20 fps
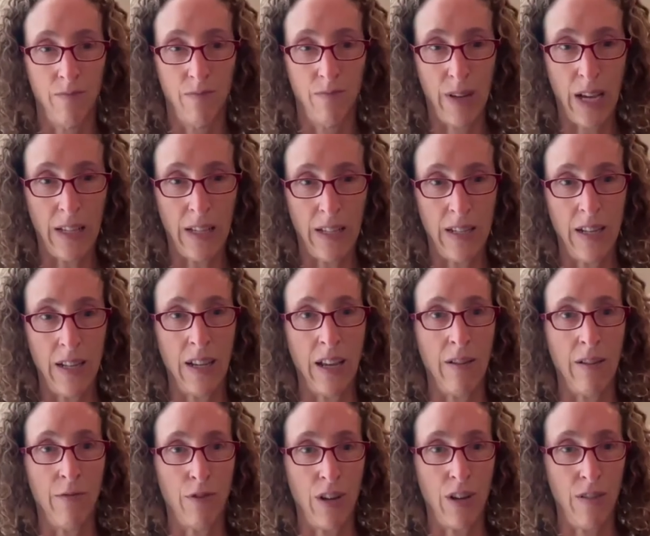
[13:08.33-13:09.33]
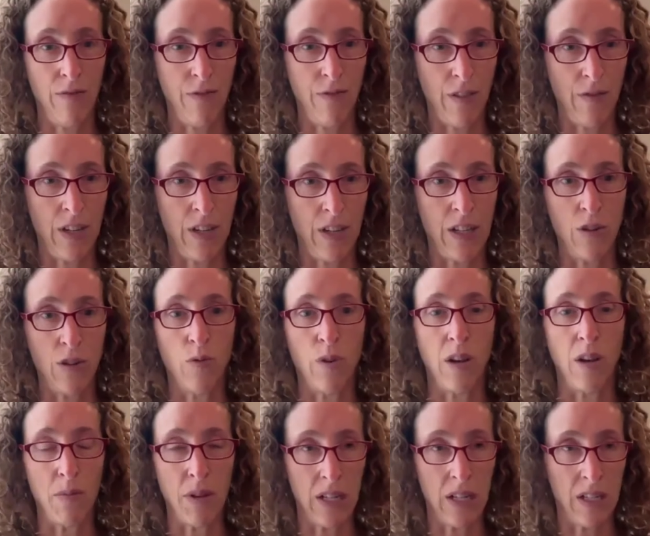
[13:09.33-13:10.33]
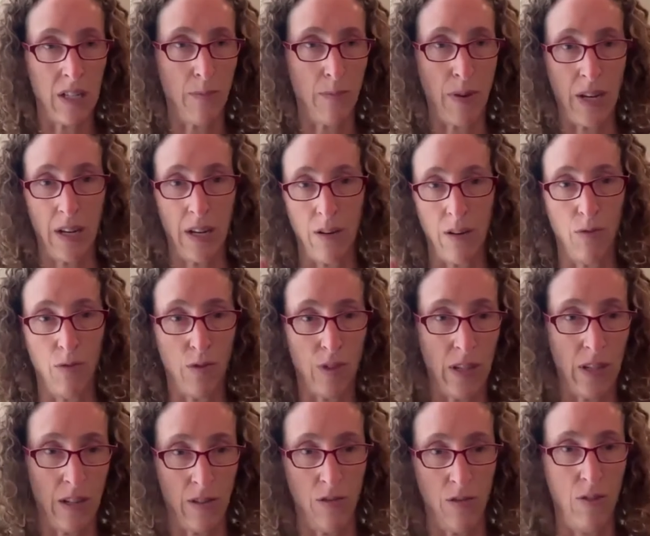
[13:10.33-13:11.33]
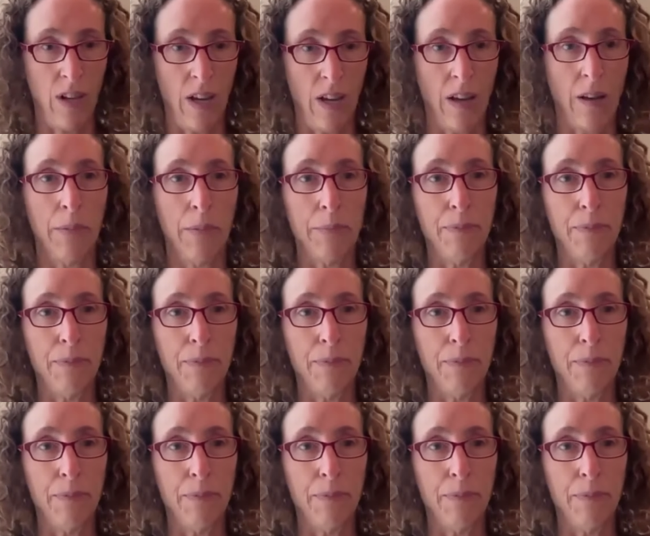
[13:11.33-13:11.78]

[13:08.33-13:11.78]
testing every 15 to 20 minutes, depending on whose test you take.